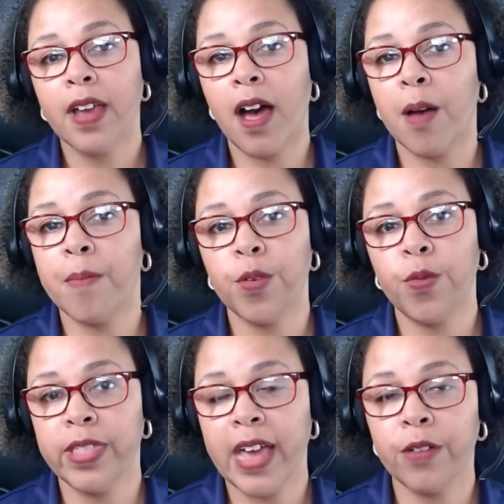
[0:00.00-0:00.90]

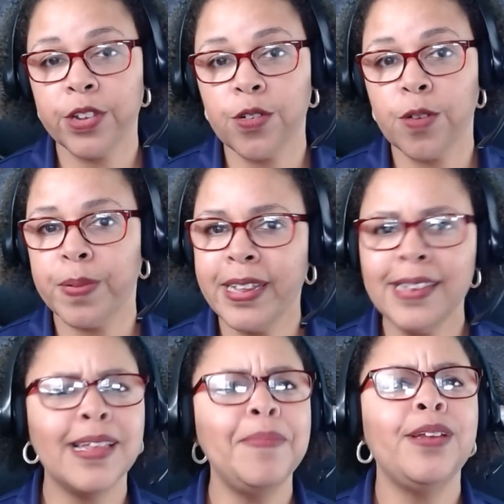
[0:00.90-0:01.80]
with Outschool,
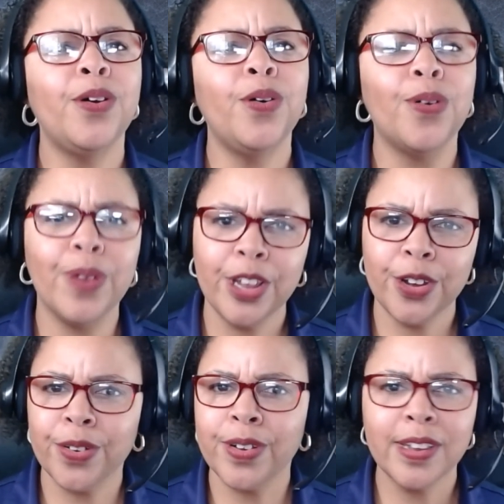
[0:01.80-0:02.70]
please let me know what
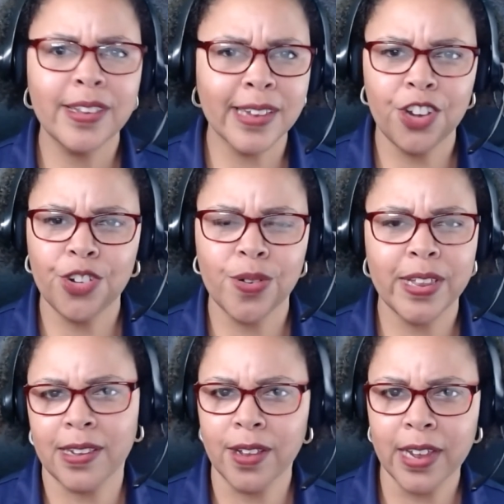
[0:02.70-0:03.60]
your schedule
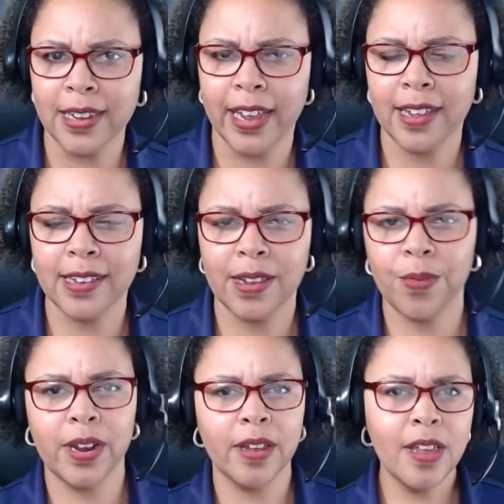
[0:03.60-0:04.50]
is looking like, because I
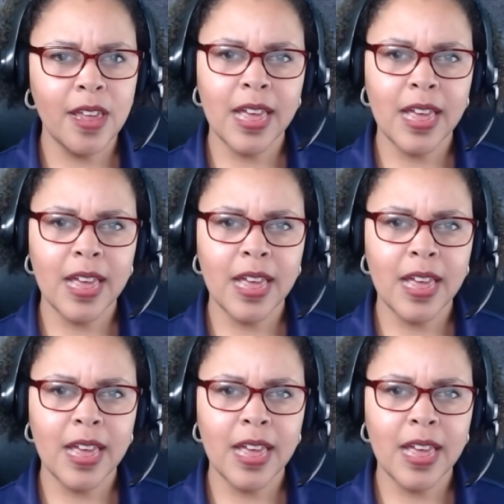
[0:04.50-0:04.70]
want